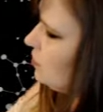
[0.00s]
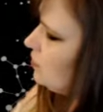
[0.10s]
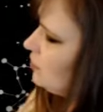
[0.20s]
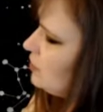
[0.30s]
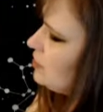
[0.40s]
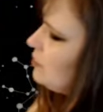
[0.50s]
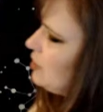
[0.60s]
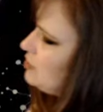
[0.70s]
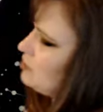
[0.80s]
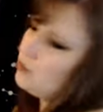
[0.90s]
let's make
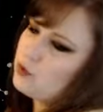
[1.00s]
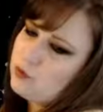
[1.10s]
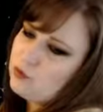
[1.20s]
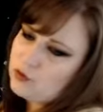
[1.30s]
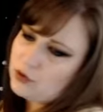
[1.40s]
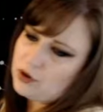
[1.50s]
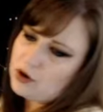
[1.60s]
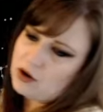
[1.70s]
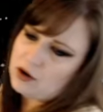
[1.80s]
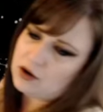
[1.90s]
some room for our